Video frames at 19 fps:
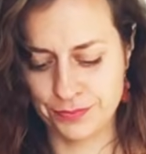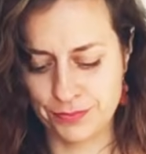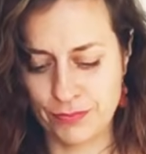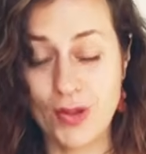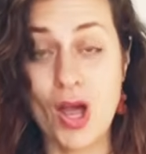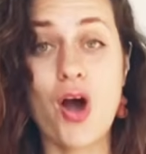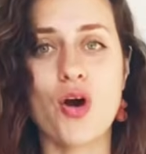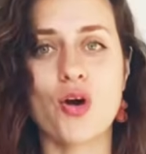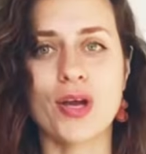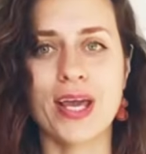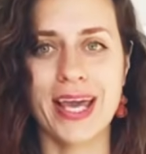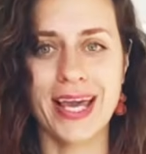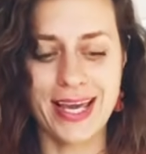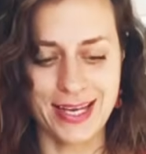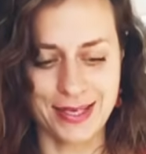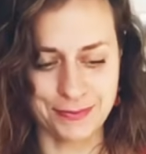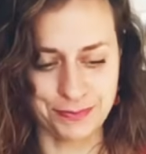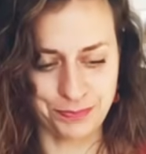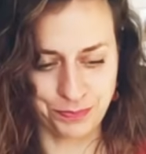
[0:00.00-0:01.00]

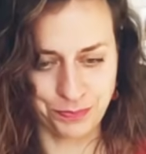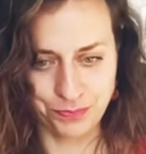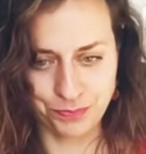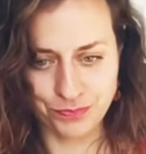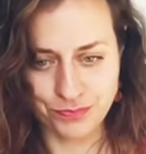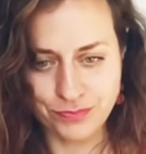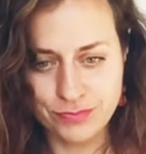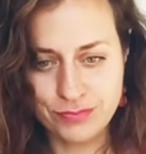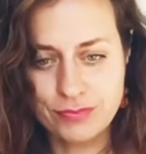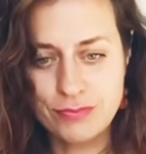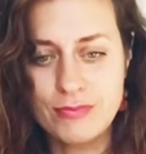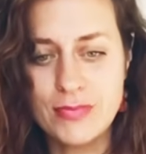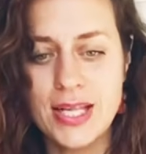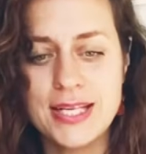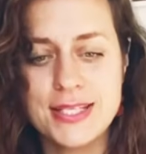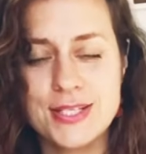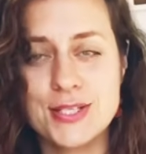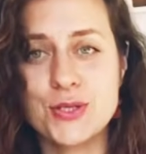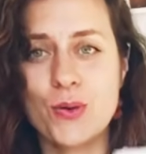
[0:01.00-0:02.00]
Okay,
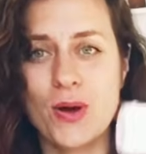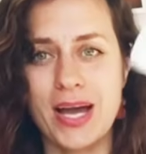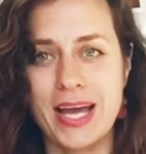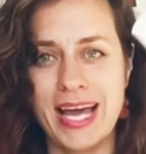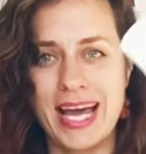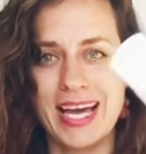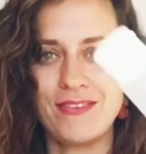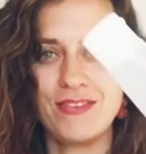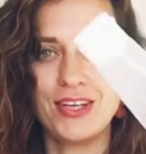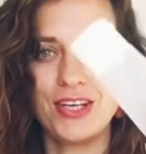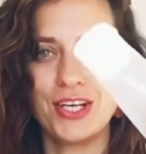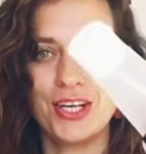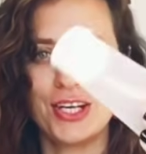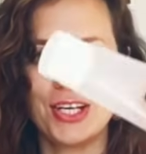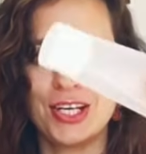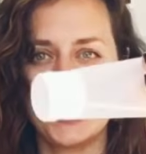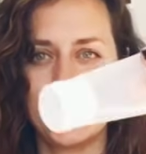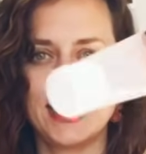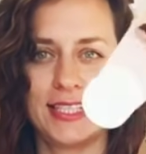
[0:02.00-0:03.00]
so I have in
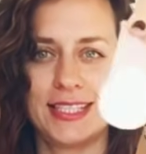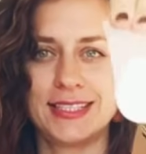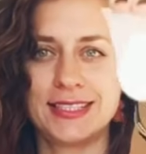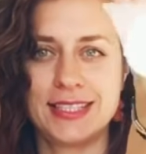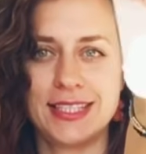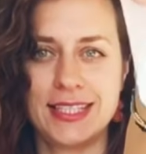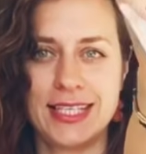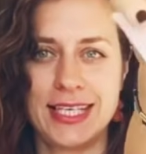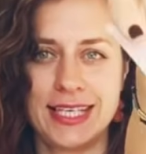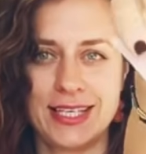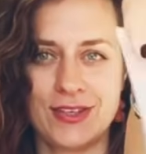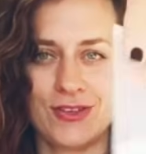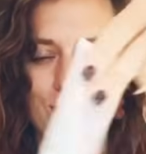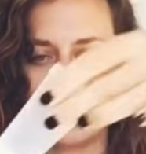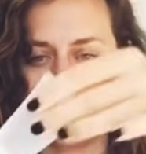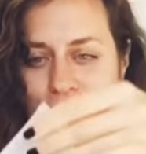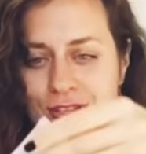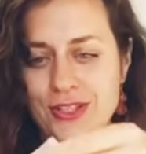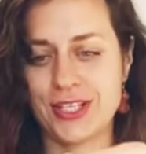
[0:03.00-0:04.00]
here a little
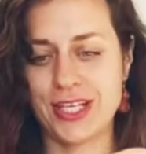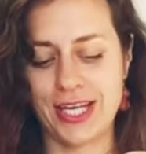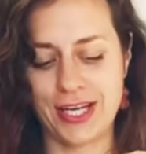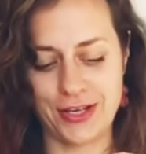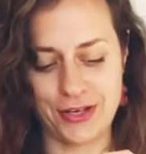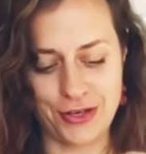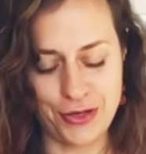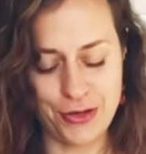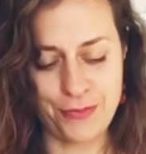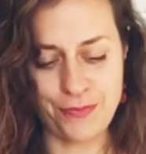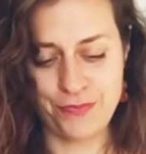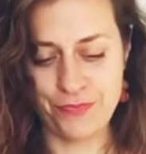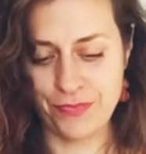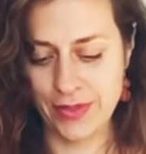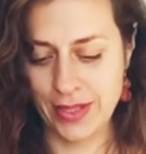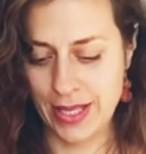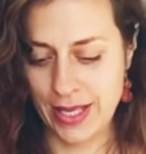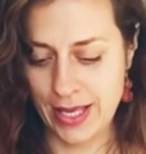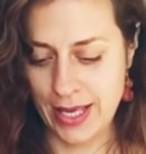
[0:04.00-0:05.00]
container,
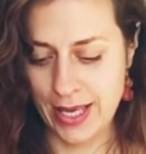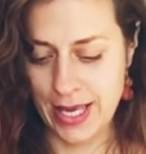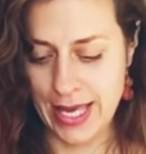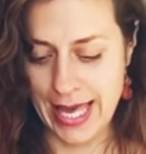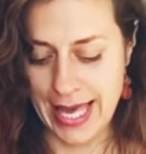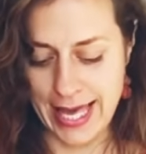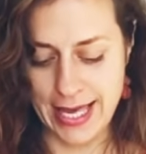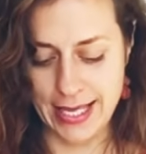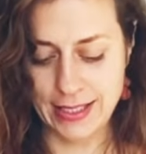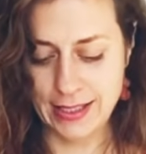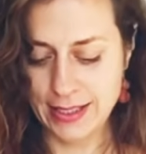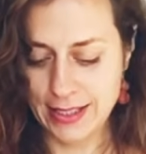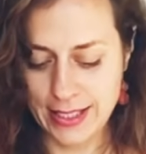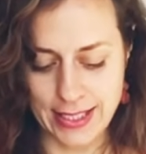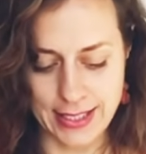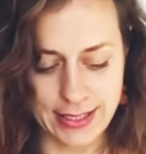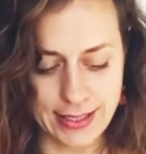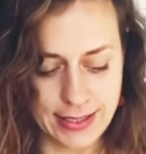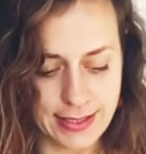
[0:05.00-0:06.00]
and
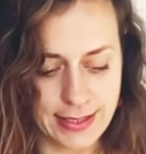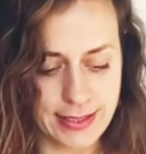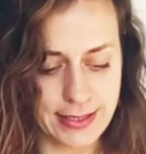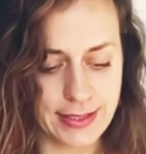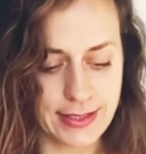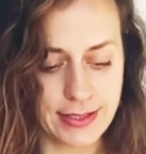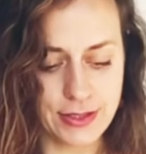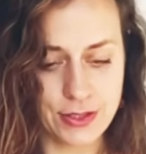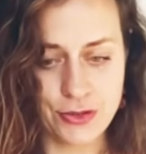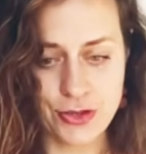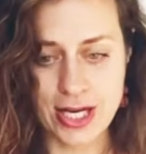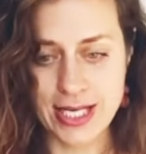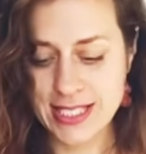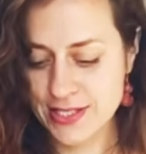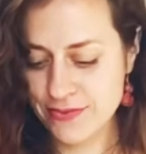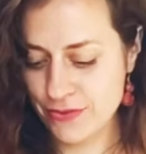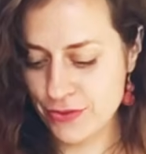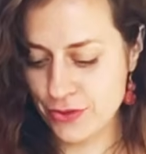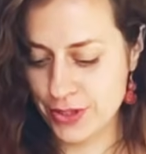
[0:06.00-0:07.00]
let's
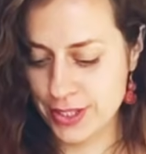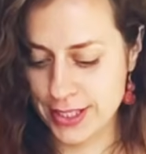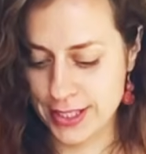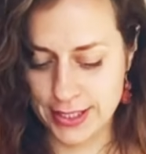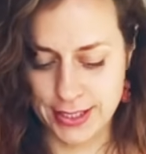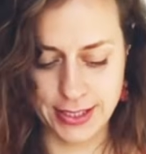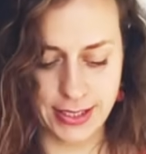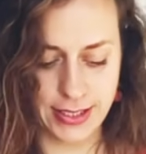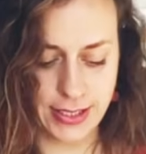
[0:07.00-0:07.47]
transfer it.